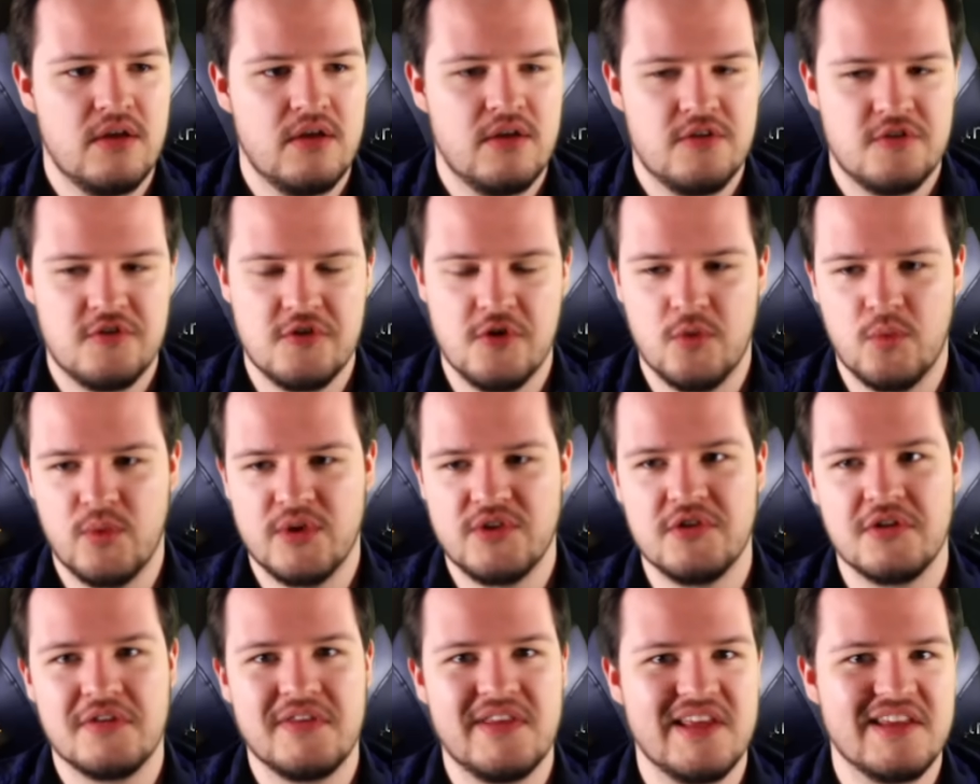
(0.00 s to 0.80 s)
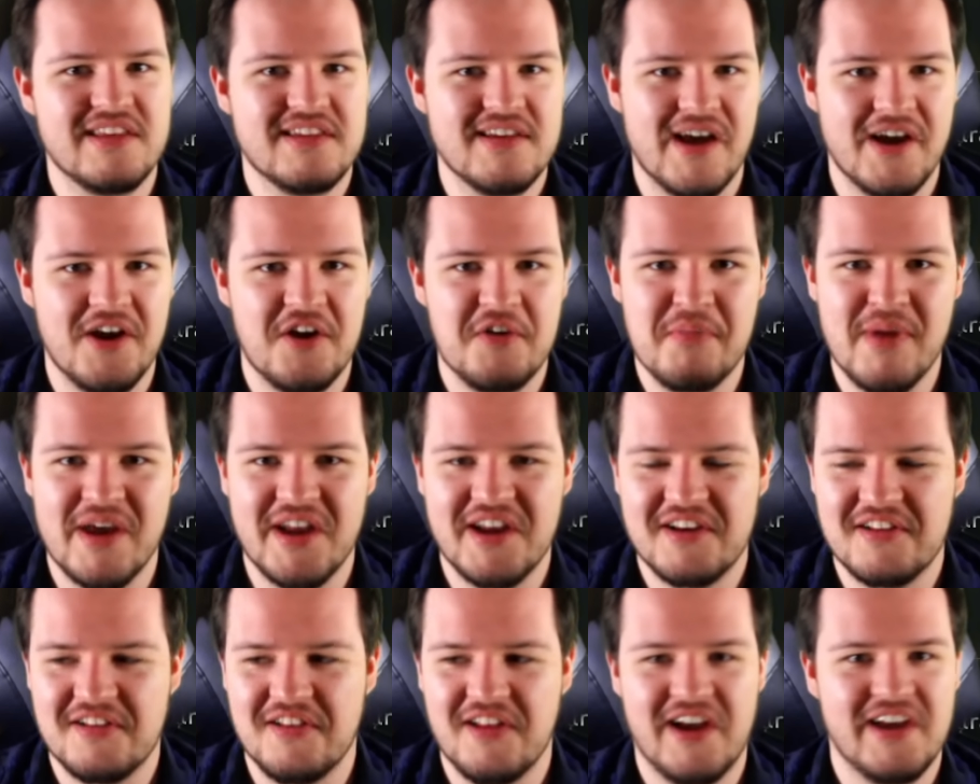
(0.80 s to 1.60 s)
So we took the entire
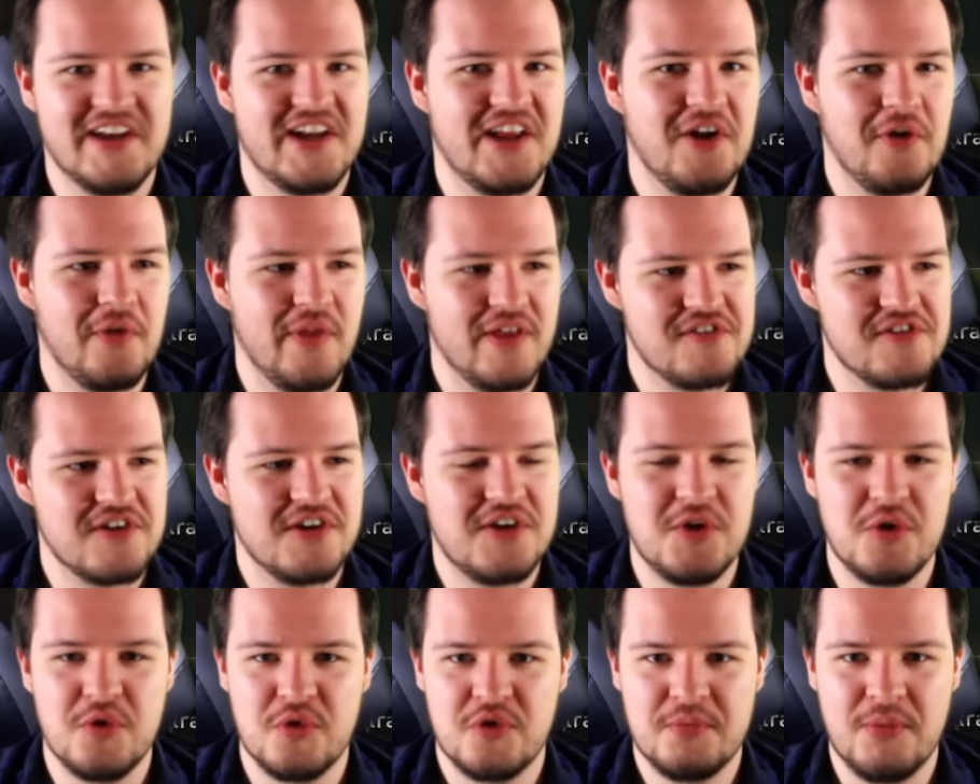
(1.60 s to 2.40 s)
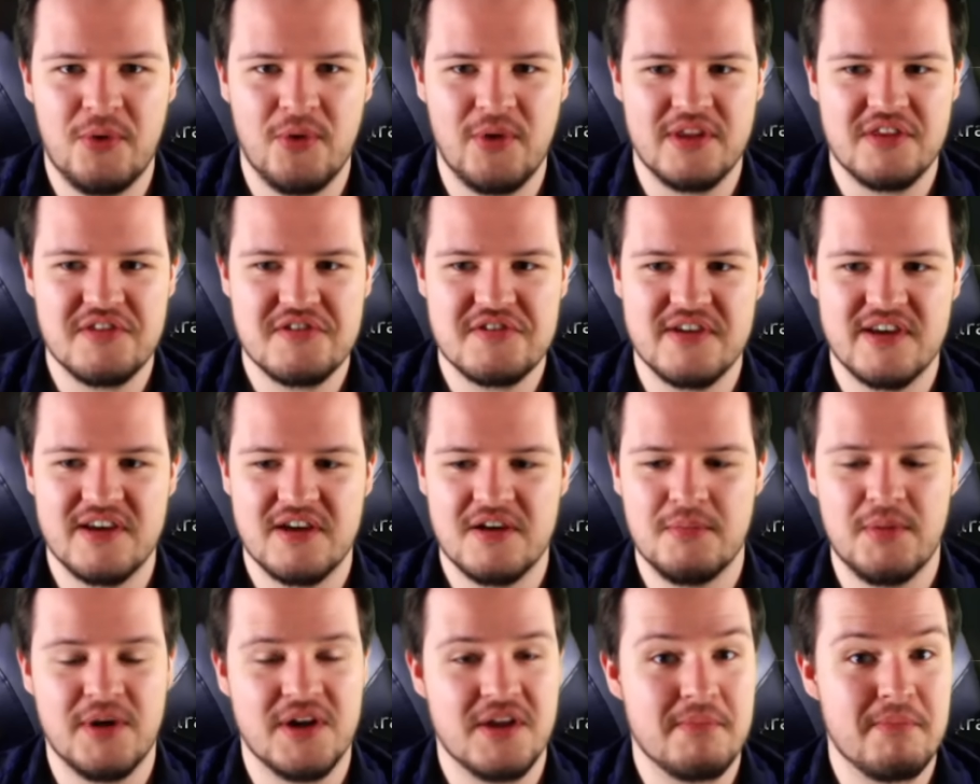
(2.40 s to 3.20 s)
medic line. I know that's a huge point
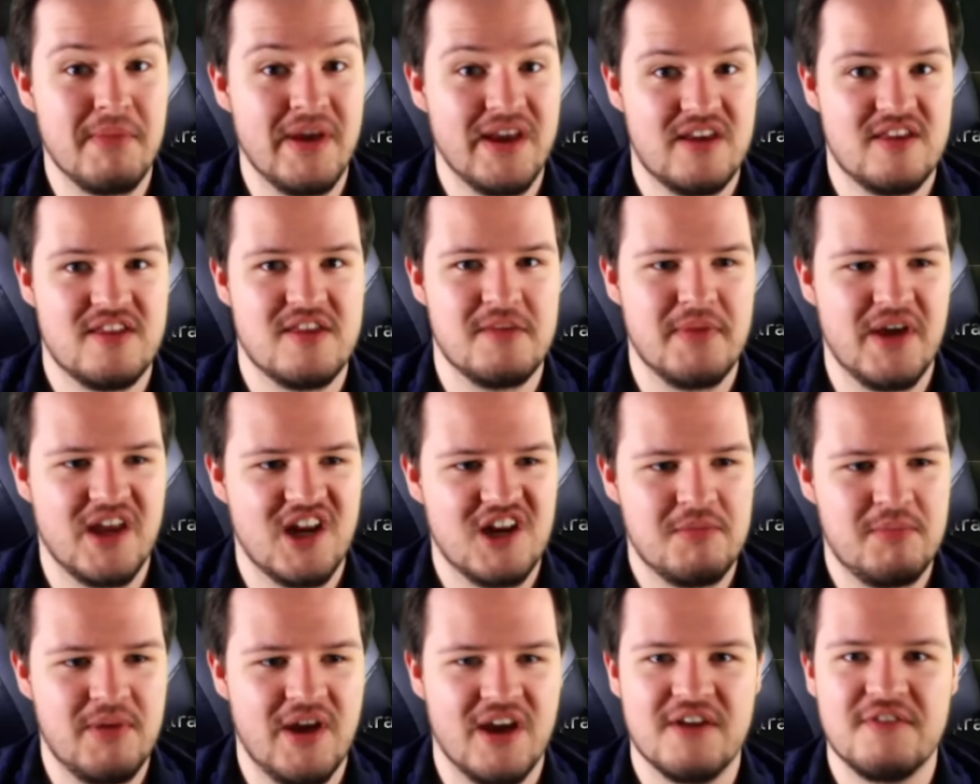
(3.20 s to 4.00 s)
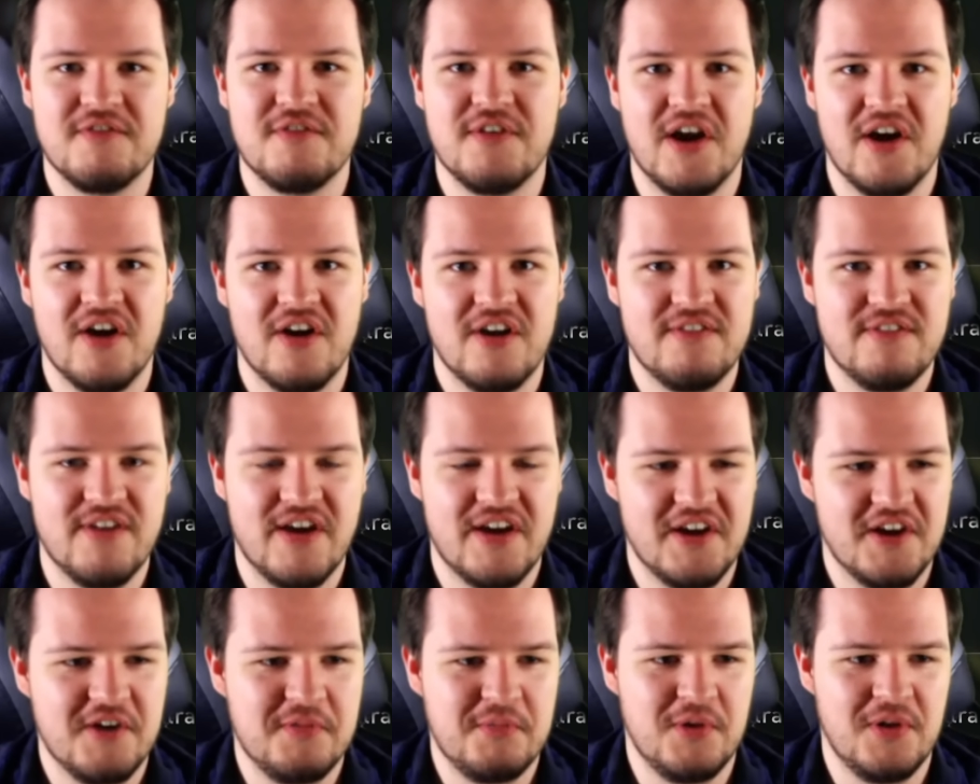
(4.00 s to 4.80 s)
sink, but it makes the medic bag very
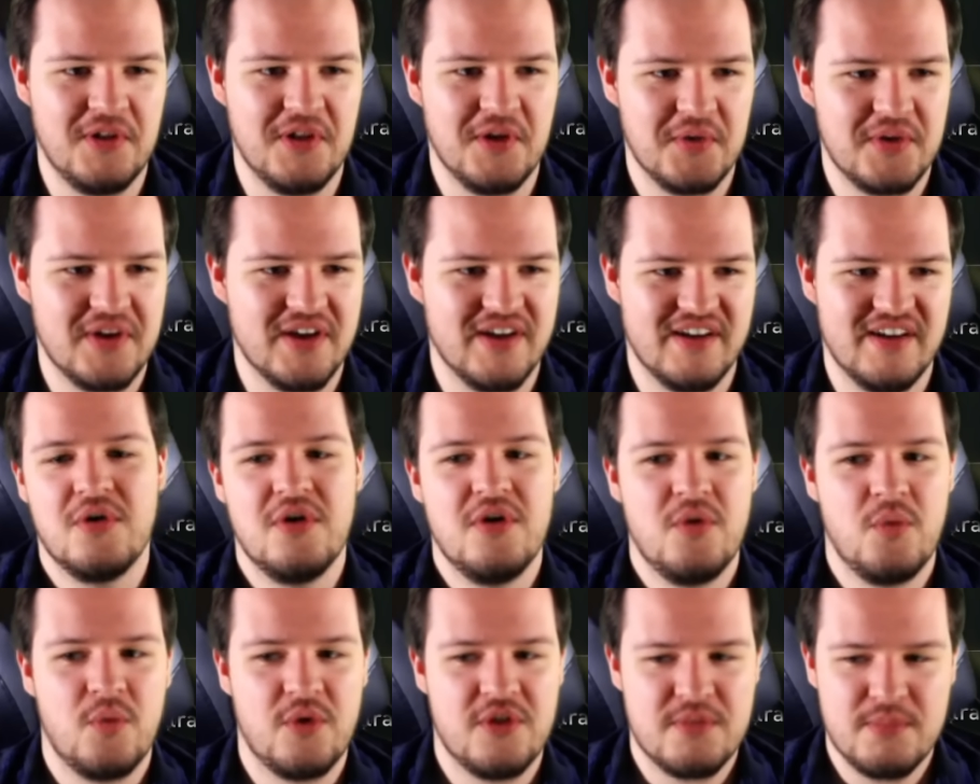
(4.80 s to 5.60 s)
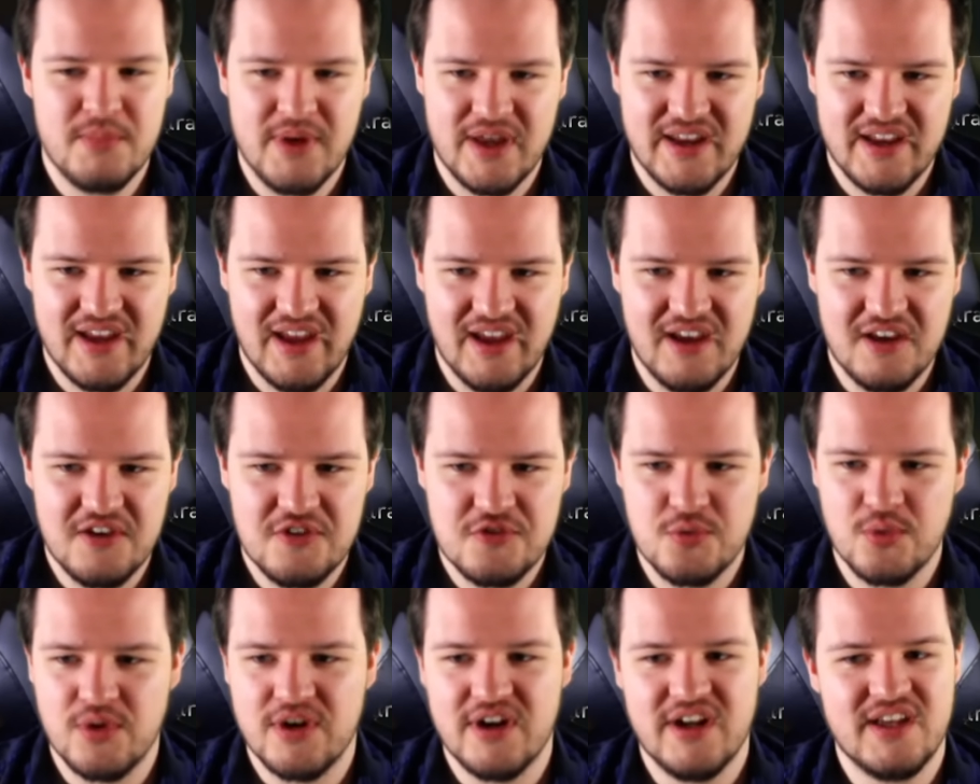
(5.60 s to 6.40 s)
viable, okay? With medic
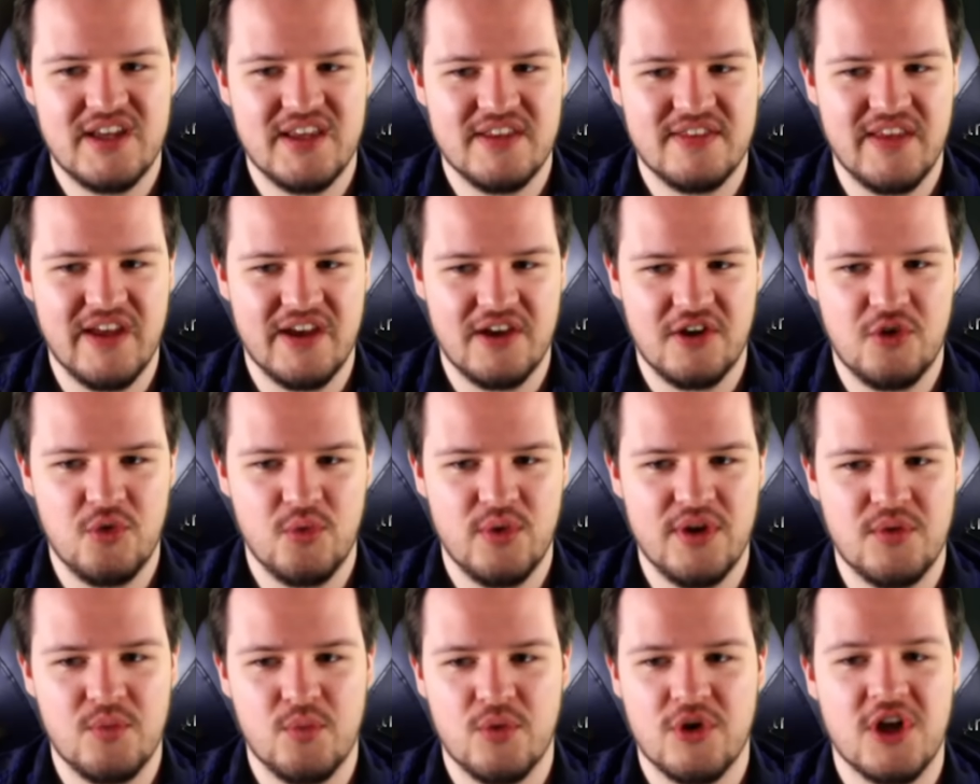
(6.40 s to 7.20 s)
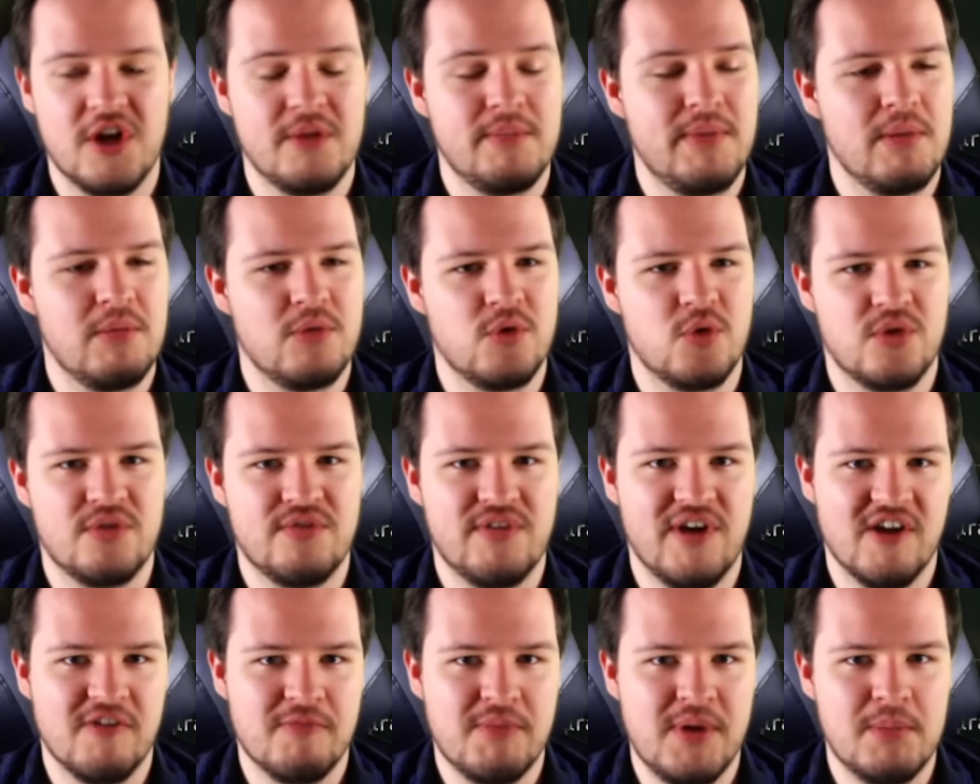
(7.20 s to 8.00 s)
ace, we're going to get that grit and we're going to be able to
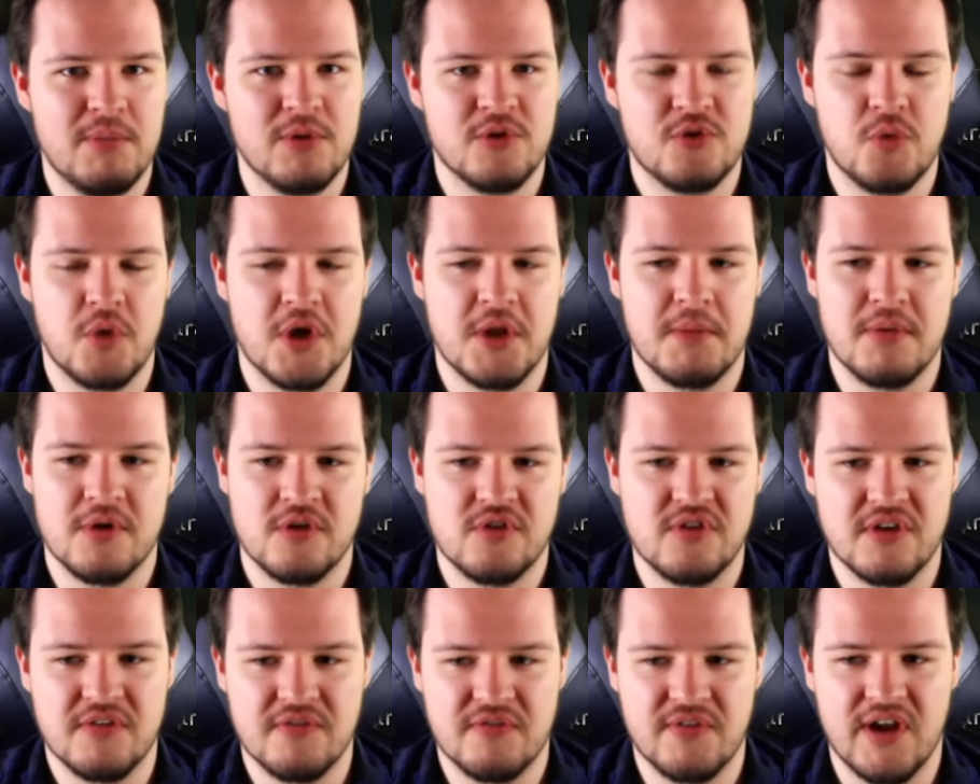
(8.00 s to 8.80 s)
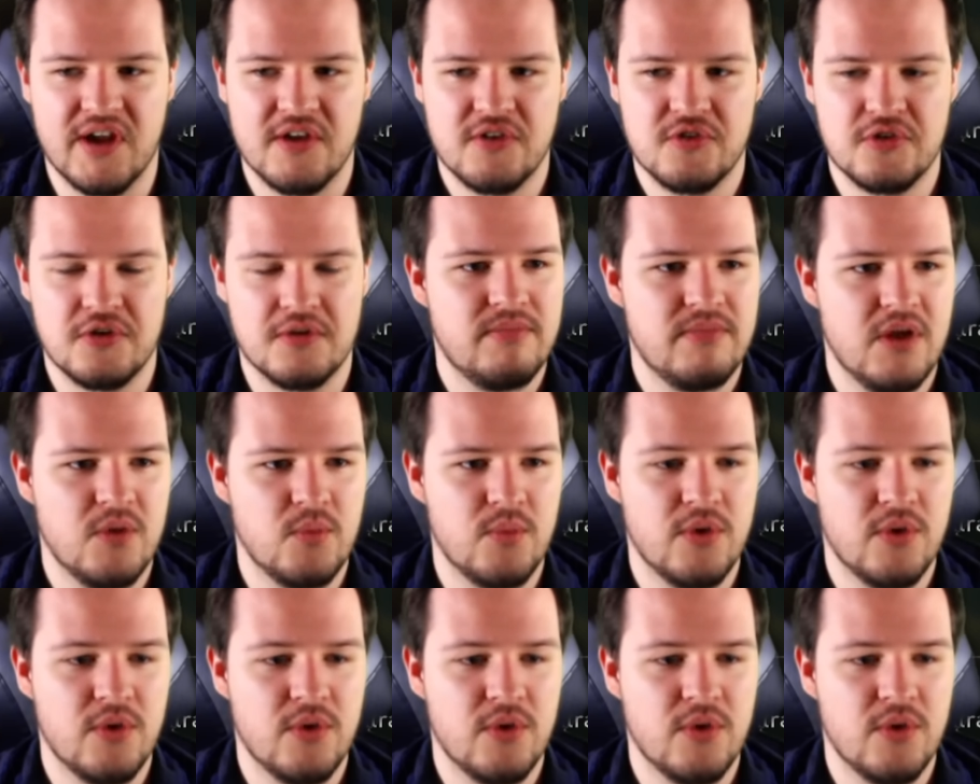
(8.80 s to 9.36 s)
revive people 20% faster.